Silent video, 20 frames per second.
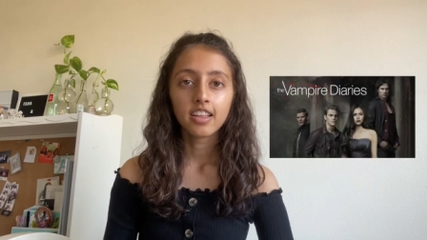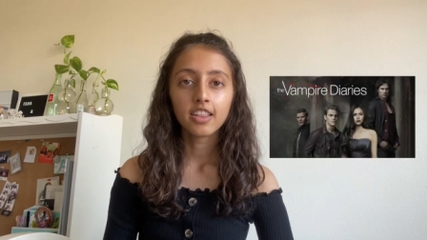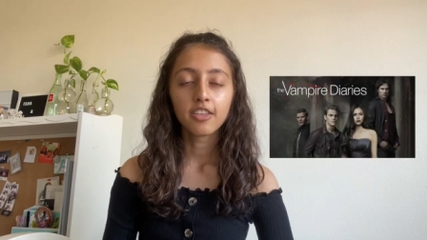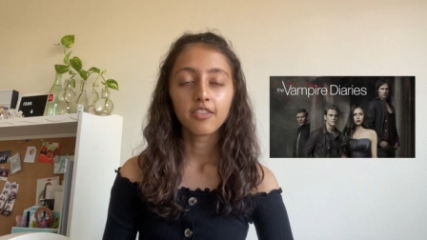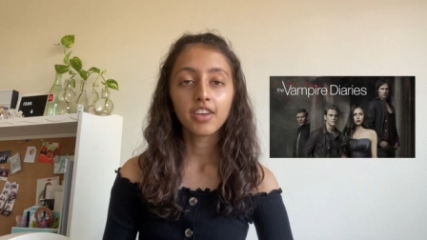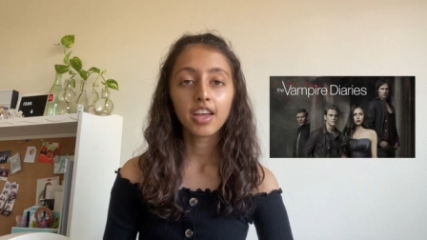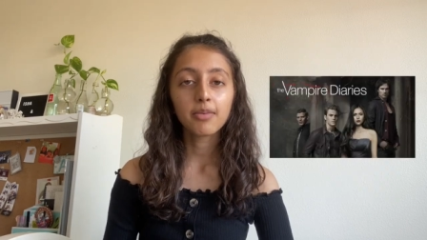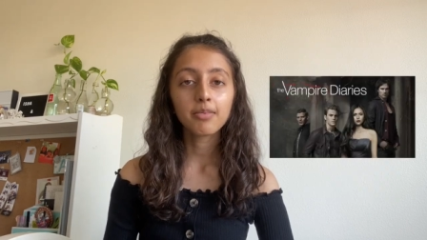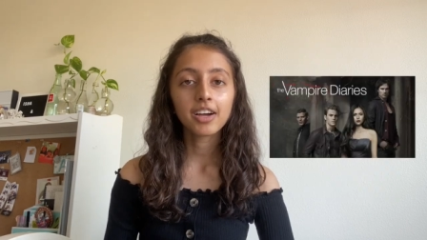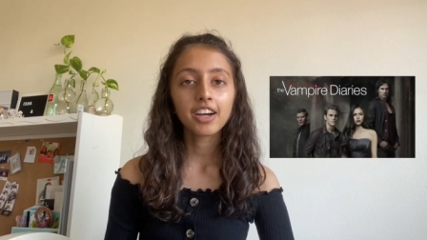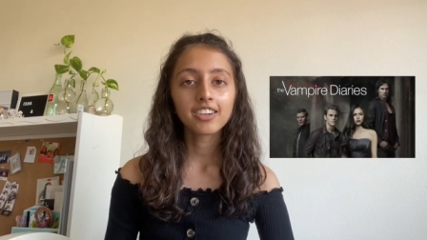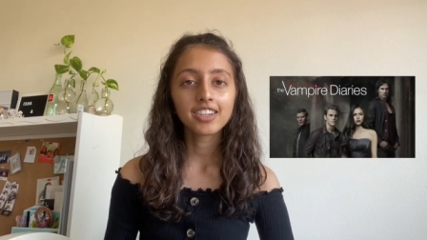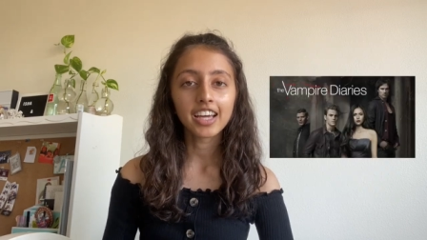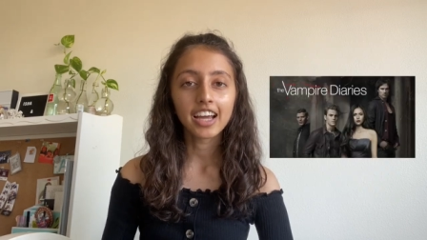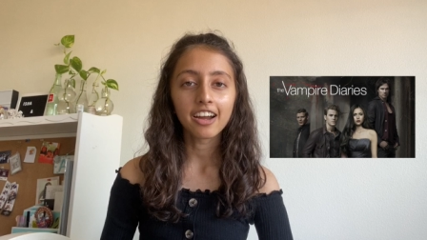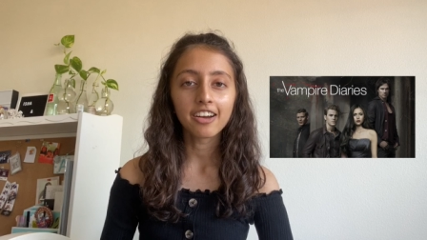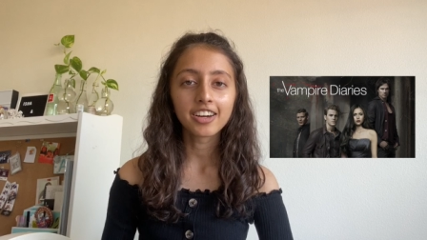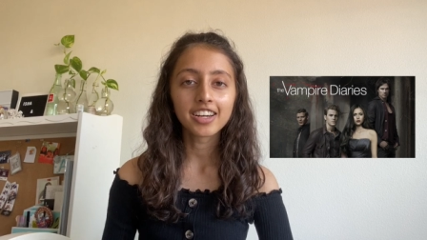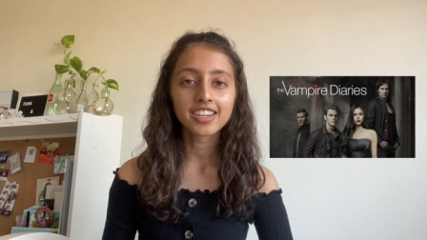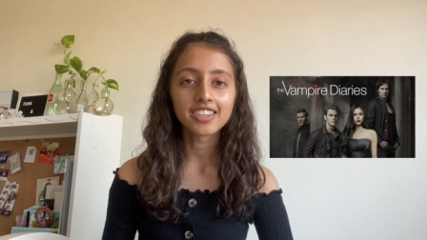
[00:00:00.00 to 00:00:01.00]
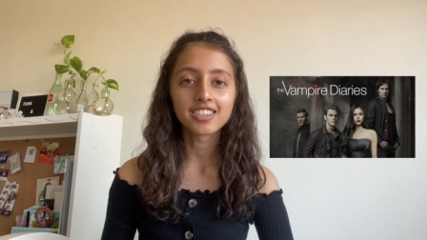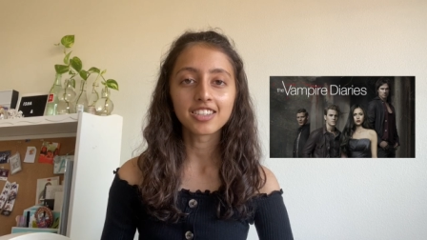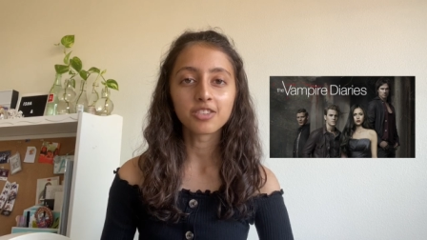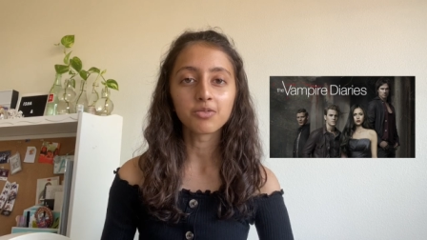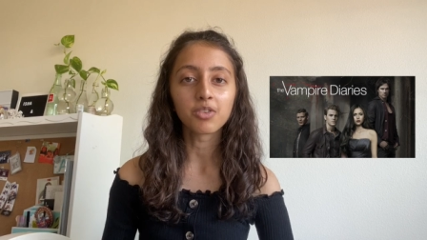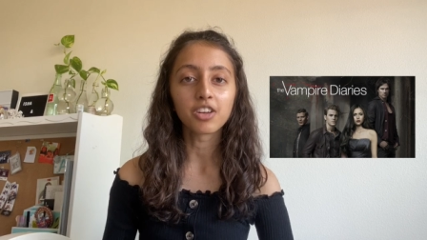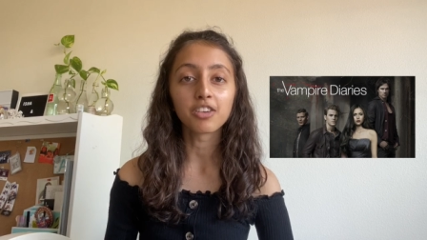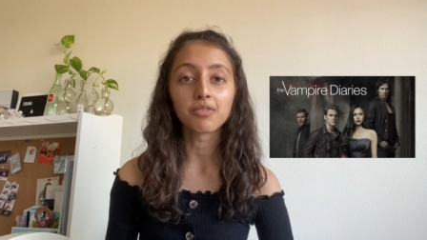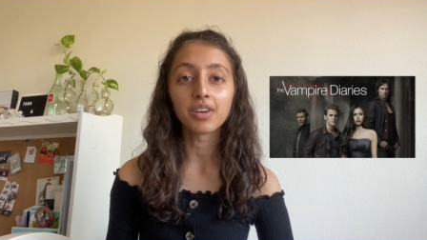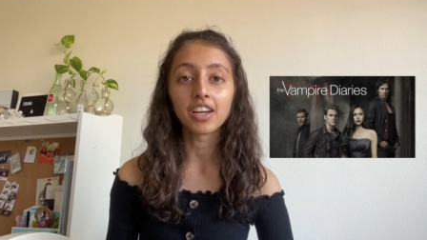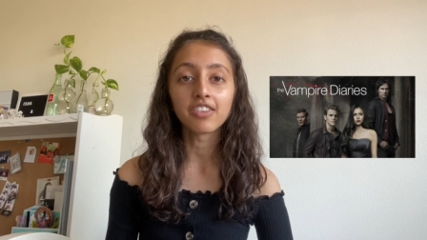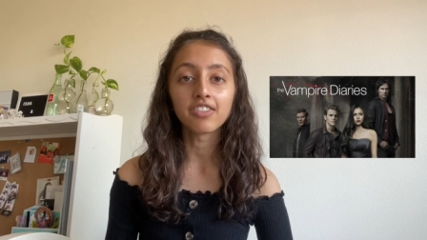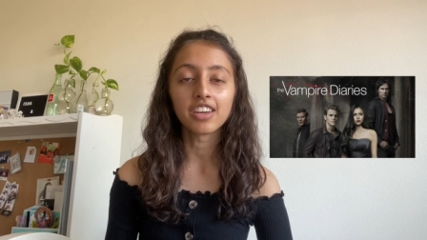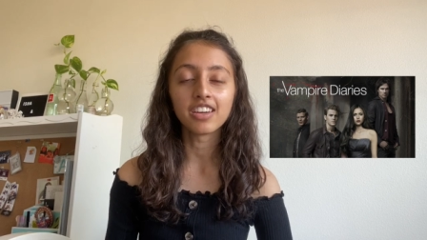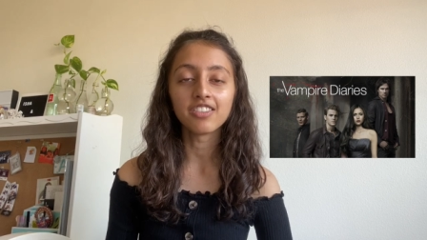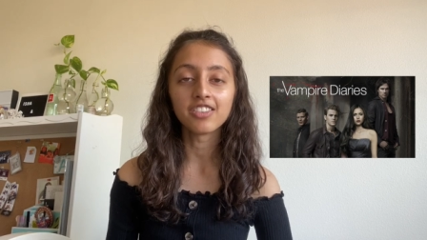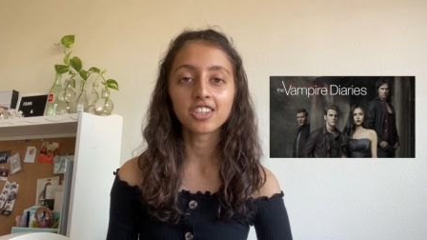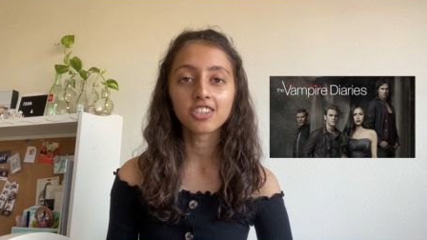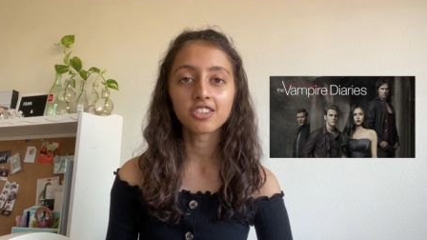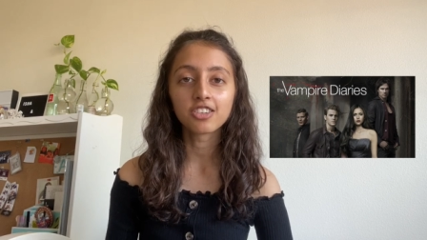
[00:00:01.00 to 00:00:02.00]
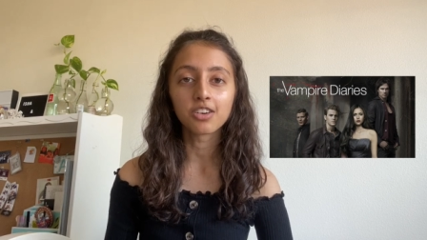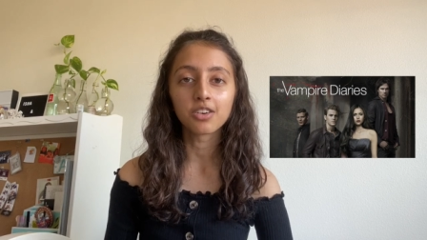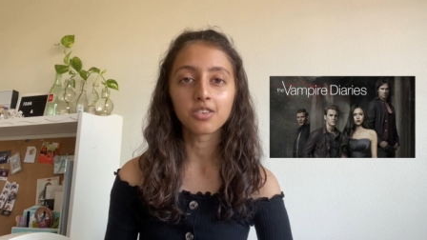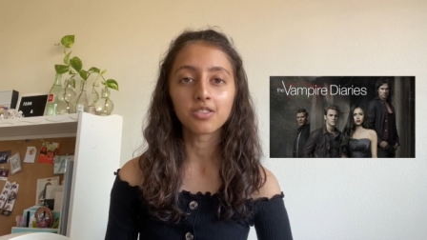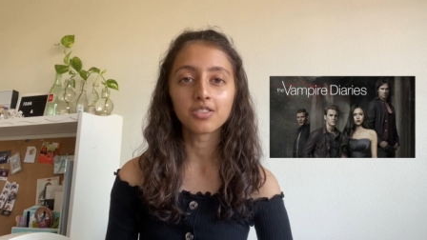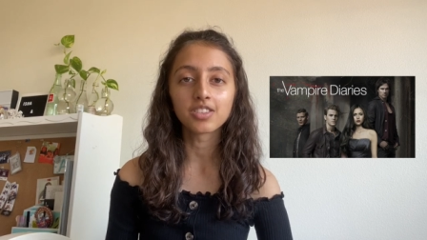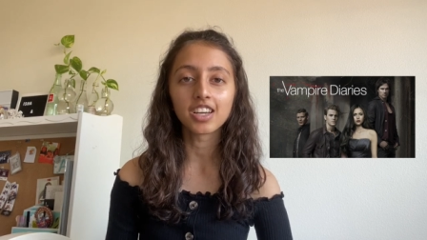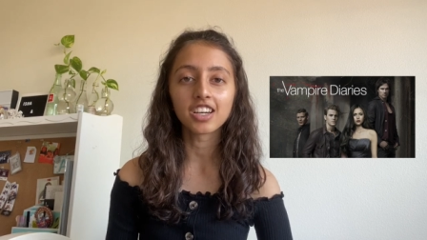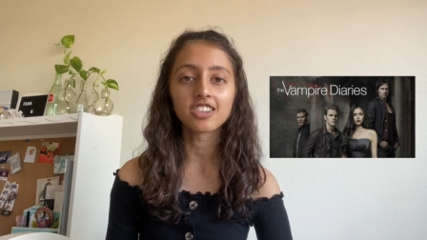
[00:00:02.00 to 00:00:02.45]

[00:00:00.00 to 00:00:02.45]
The Vampire Diaries is one of my favorite shows.